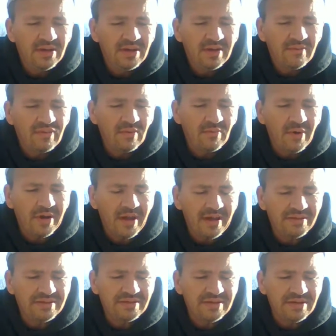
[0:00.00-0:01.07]
from what I
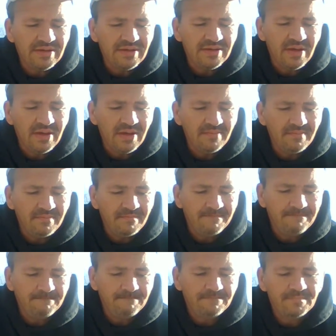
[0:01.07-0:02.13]
had seen, um,
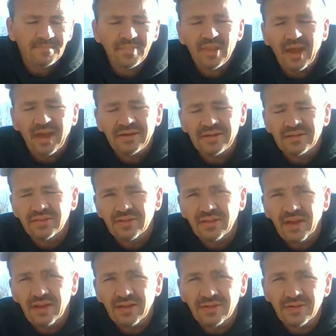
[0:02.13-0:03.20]
I did
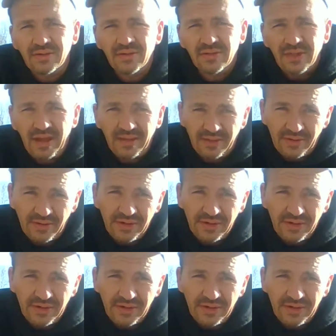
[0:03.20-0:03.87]
uh, look online,